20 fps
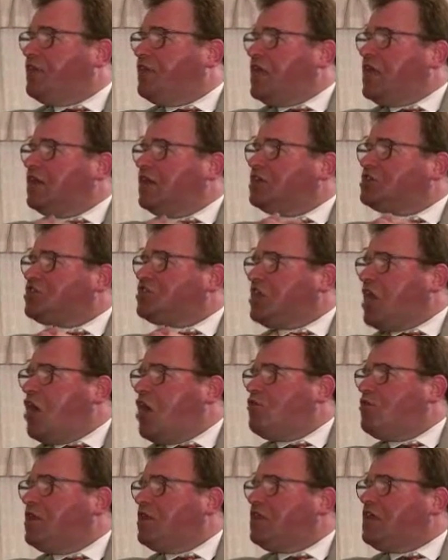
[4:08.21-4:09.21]
the English that
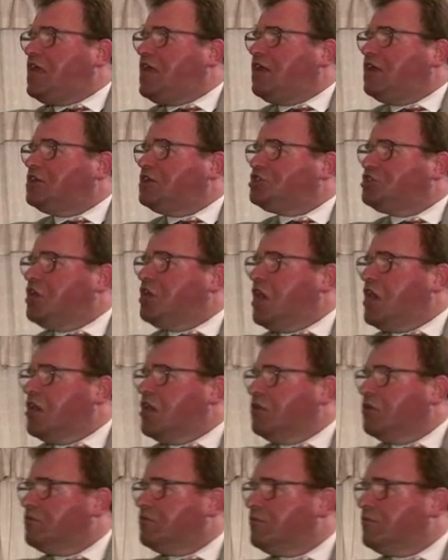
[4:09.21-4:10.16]
only the English know.